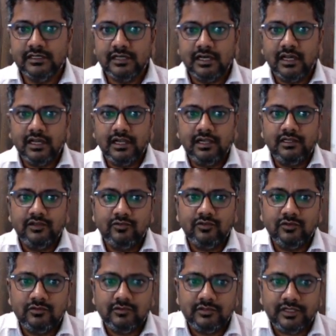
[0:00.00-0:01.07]
And you
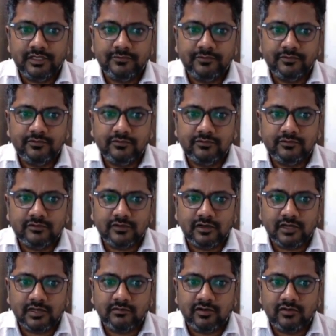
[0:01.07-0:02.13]
know, if you talk
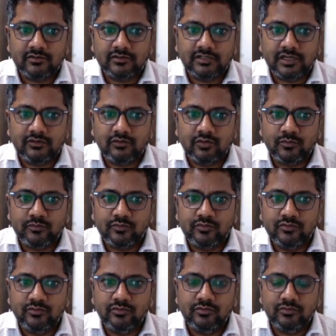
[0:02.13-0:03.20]
about the group
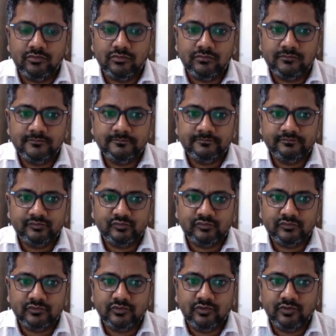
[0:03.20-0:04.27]
2
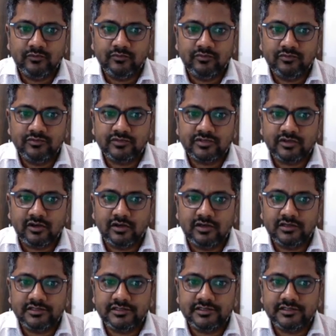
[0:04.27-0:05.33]

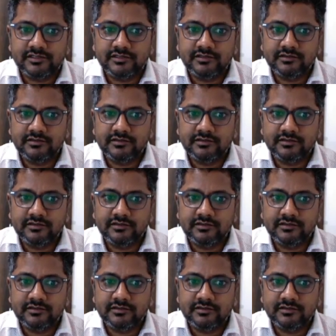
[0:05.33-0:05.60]
salts,